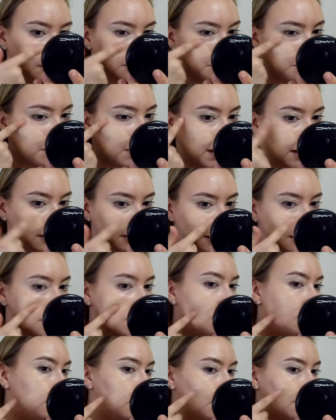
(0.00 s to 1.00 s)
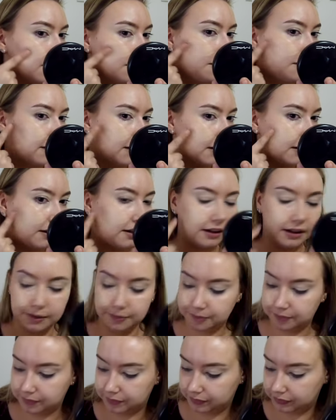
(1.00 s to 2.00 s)
but that's not a thing here.
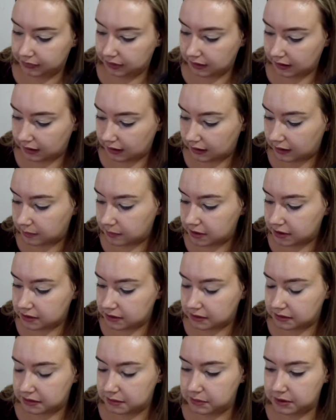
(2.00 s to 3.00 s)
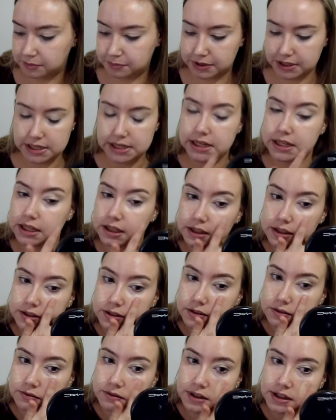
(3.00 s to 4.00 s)
It's only with particular
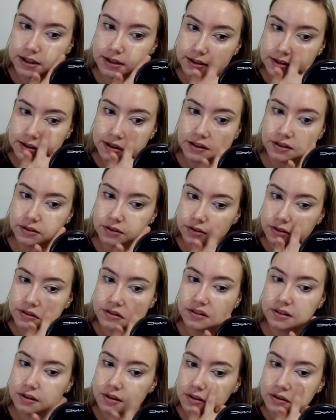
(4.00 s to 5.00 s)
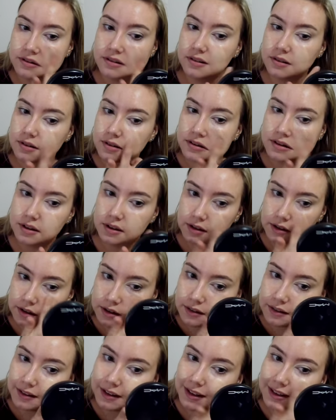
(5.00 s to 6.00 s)
degrees that you
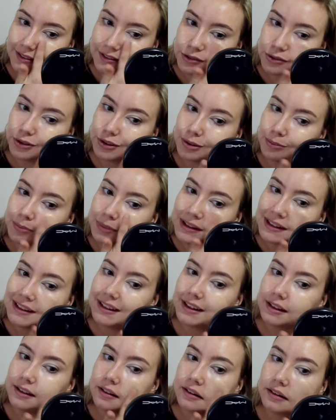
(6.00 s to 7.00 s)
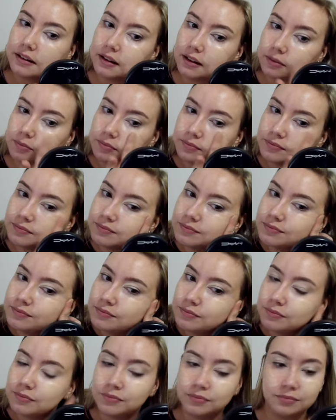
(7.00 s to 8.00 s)
need to complete
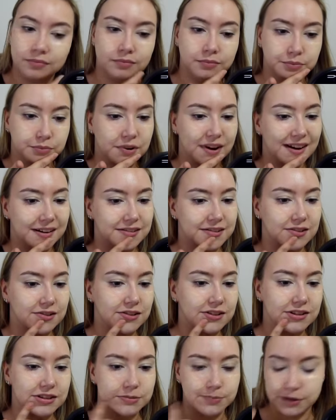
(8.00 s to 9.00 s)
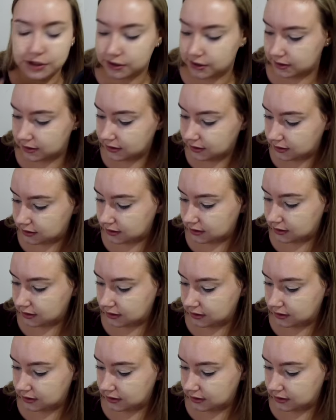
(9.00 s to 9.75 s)
practical experience.